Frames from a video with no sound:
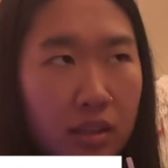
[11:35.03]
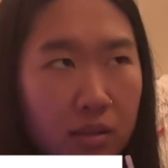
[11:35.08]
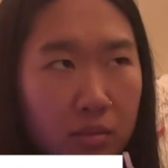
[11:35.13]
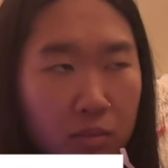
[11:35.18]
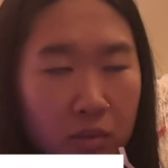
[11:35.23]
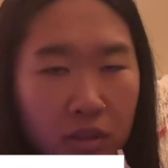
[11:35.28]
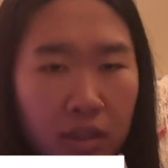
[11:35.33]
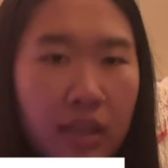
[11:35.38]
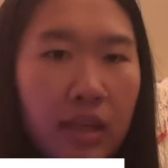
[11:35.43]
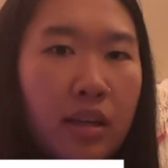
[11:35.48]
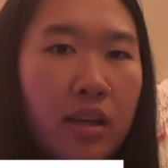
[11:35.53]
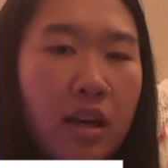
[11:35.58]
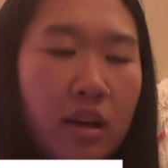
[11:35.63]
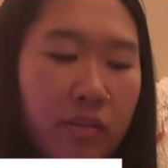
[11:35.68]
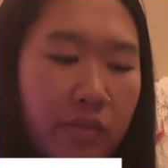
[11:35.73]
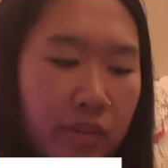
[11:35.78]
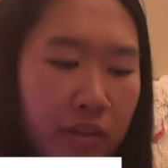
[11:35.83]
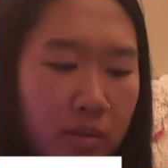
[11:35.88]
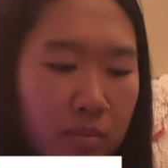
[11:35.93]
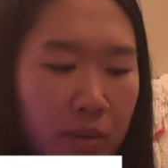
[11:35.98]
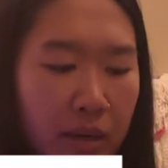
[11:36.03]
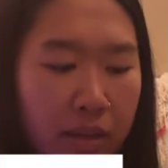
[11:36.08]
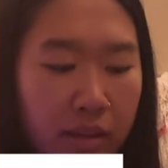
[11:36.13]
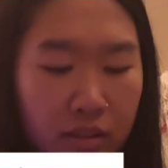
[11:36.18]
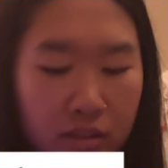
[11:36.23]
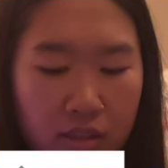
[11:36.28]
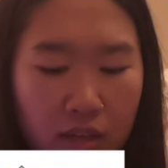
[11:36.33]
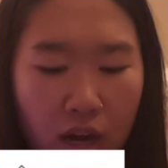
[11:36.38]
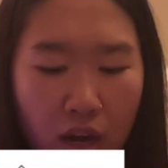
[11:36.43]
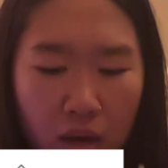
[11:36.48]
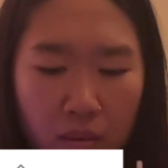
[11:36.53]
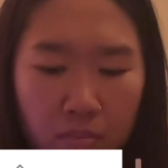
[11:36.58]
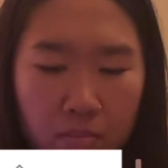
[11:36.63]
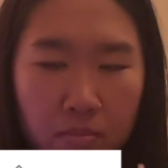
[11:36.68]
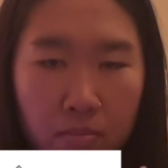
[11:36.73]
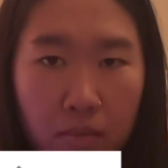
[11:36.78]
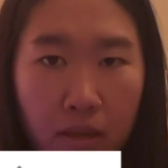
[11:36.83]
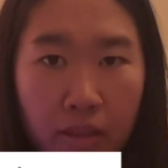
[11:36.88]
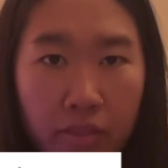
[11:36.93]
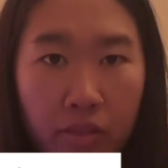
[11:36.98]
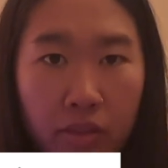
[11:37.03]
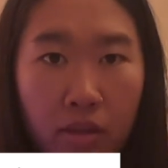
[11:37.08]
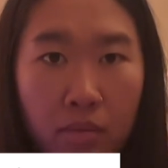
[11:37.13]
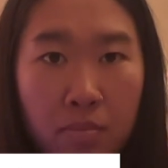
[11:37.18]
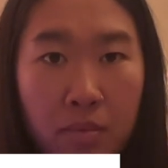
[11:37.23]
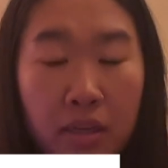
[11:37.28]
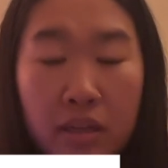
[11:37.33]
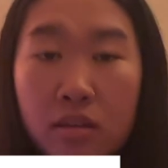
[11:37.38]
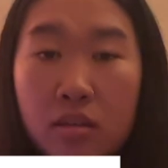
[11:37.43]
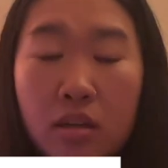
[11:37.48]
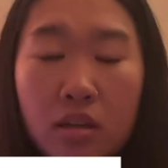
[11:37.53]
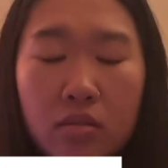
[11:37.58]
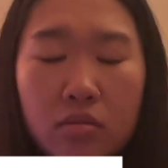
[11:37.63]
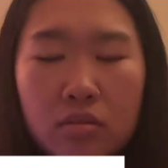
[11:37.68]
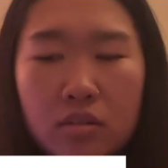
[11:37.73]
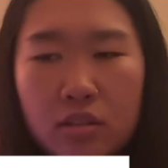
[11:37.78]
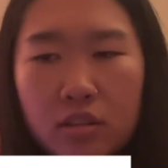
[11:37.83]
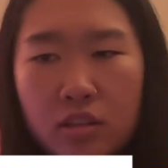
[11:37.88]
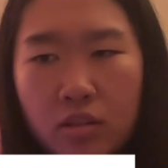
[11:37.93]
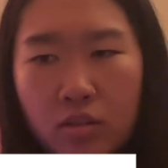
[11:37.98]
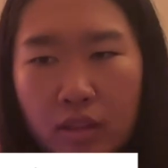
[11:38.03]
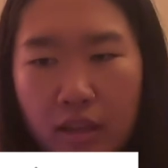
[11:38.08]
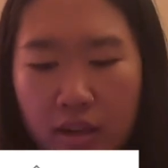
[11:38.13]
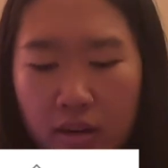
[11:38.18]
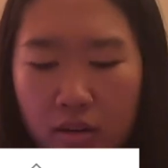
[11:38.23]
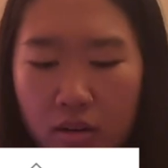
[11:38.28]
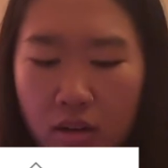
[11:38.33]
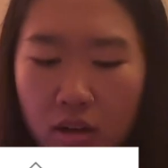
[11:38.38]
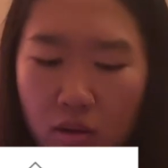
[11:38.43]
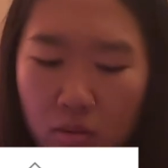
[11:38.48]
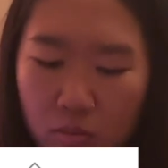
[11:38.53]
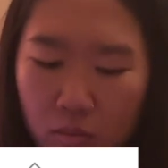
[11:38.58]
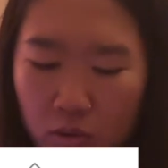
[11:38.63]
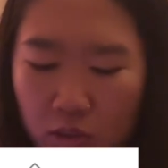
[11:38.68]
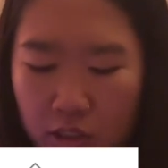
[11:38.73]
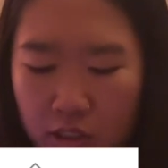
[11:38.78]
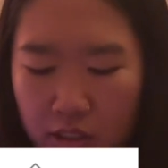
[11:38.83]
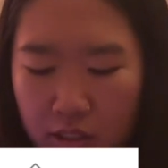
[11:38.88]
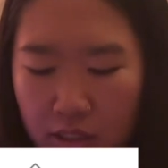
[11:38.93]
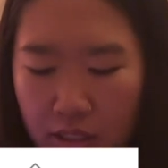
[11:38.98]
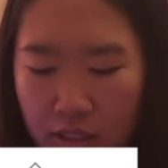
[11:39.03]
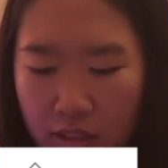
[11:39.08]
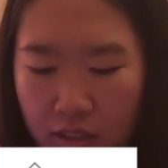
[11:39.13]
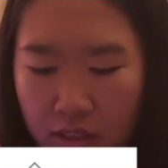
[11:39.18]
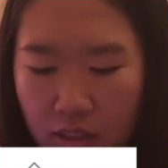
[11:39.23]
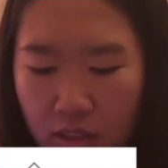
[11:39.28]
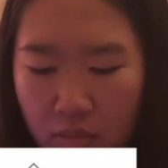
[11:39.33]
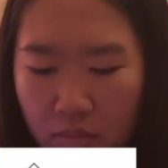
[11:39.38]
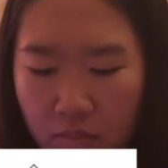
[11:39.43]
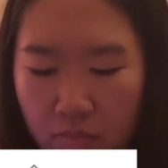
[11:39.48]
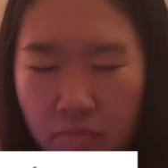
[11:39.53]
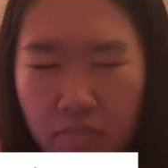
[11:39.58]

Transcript: will get covered by the top and the mid notes, so then we'll just get some